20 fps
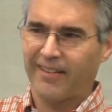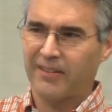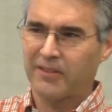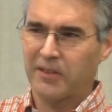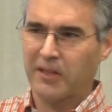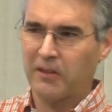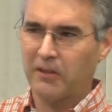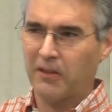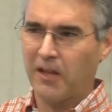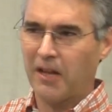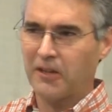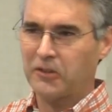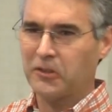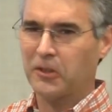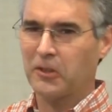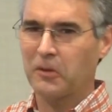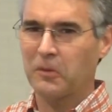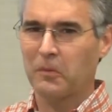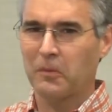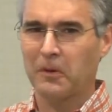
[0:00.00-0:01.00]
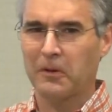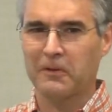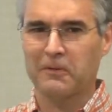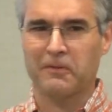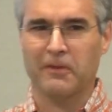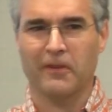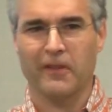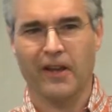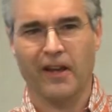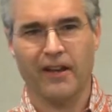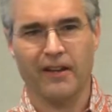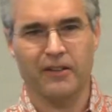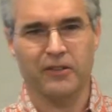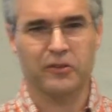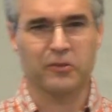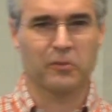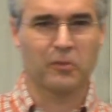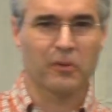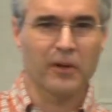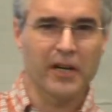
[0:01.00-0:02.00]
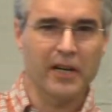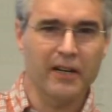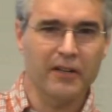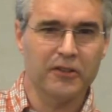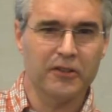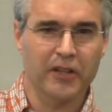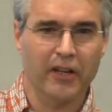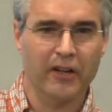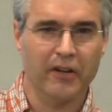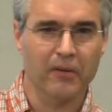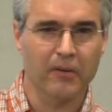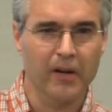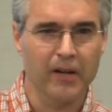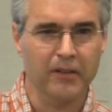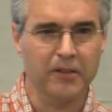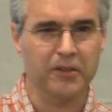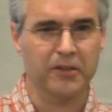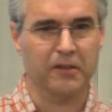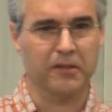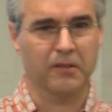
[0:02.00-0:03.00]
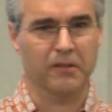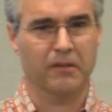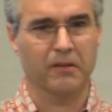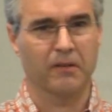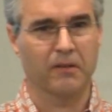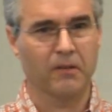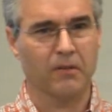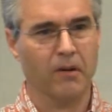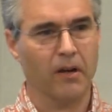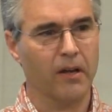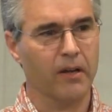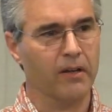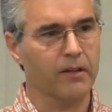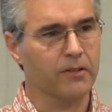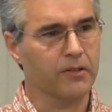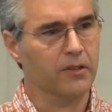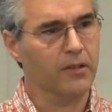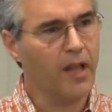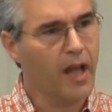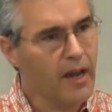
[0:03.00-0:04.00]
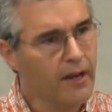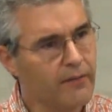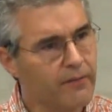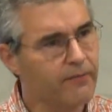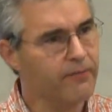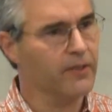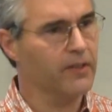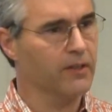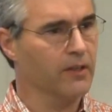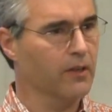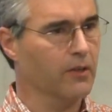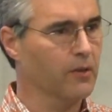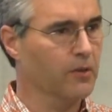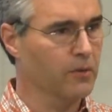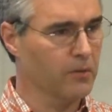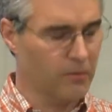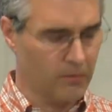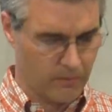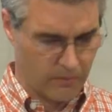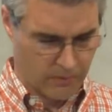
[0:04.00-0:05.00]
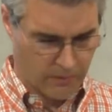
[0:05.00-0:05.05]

Theological word for that is regeneration. Right? It's life in you,